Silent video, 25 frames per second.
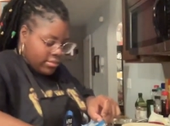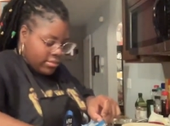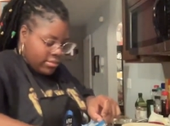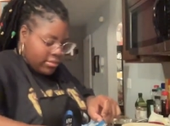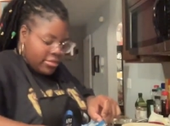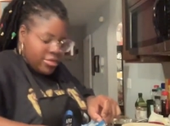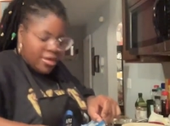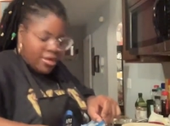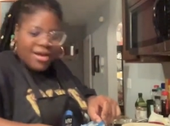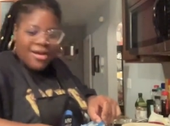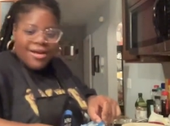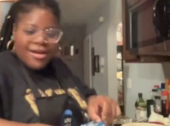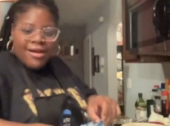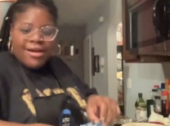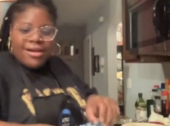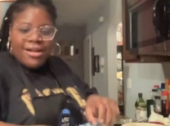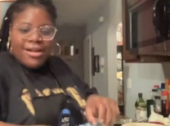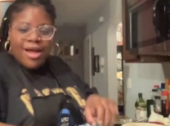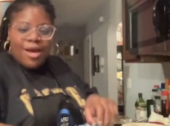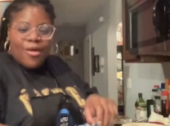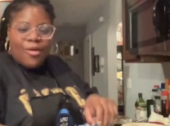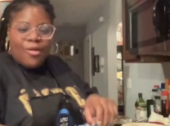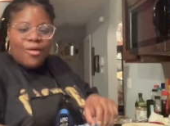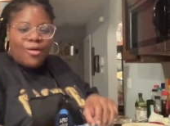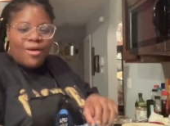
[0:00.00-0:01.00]
Y'all hear how
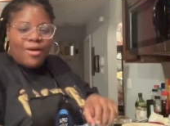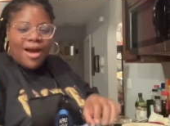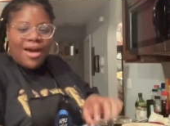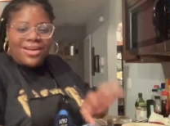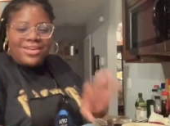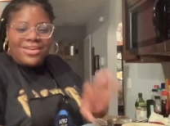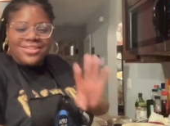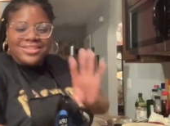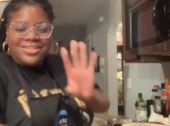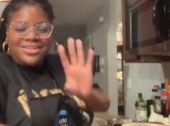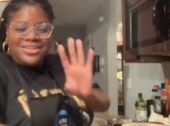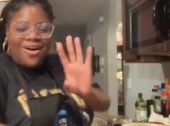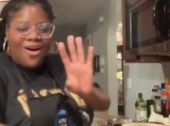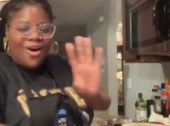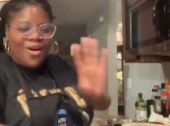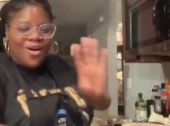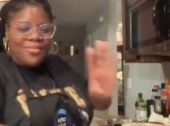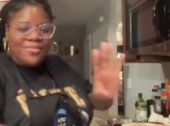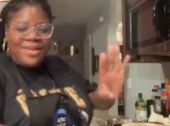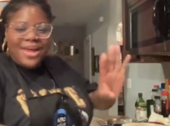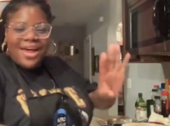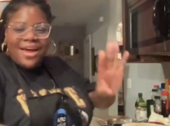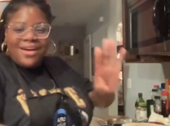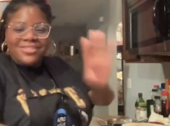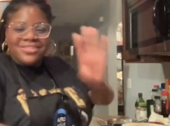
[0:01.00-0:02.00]
that oil kind of just calmed
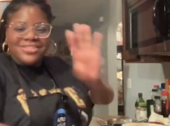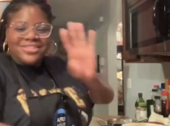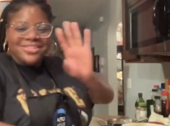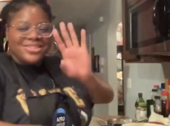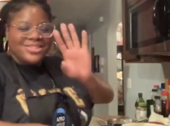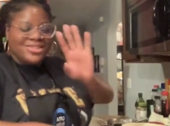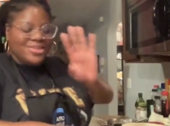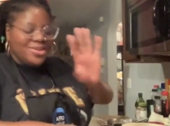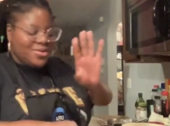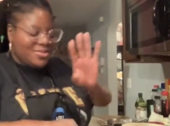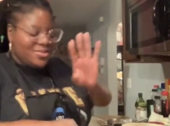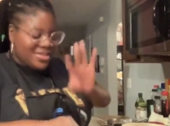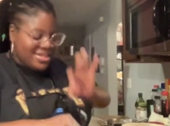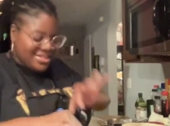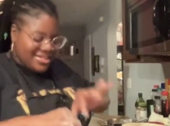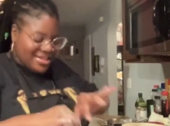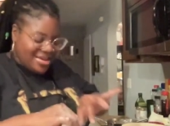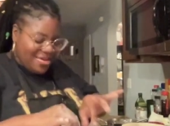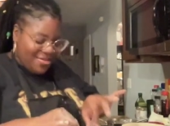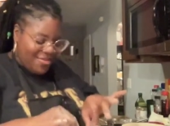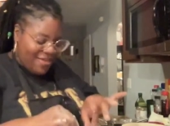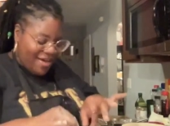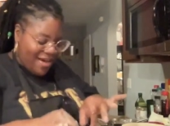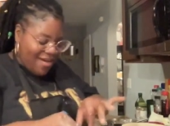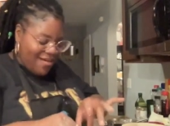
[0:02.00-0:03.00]
down, just soothed
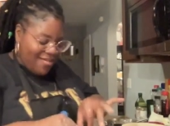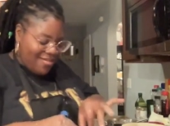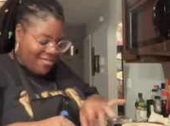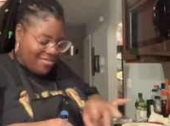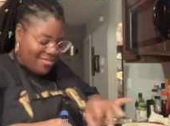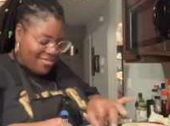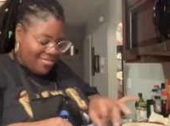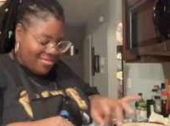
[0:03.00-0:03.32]
itself out?